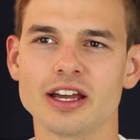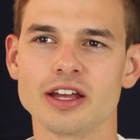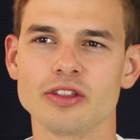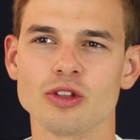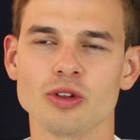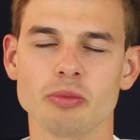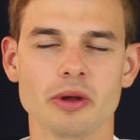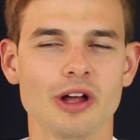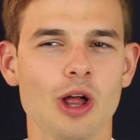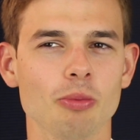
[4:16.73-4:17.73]
and they'll
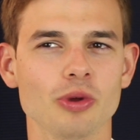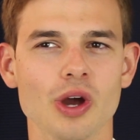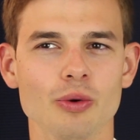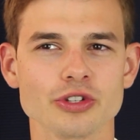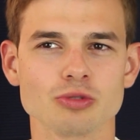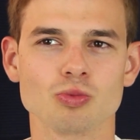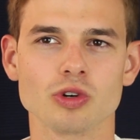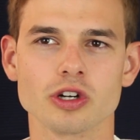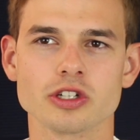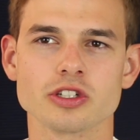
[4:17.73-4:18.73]
help you out with some
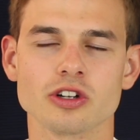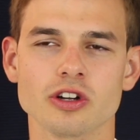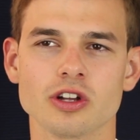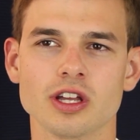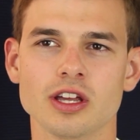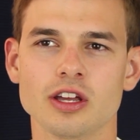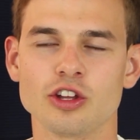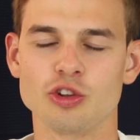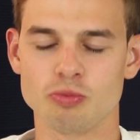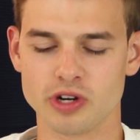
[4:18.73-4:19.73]
words or
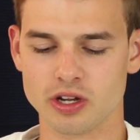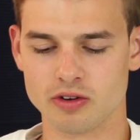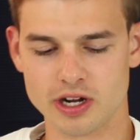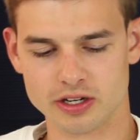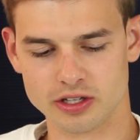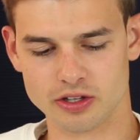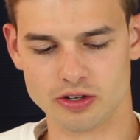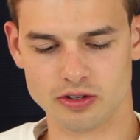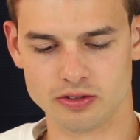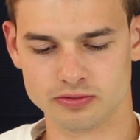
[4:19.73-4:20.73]
you bring around a
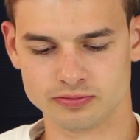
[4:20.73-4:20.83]
little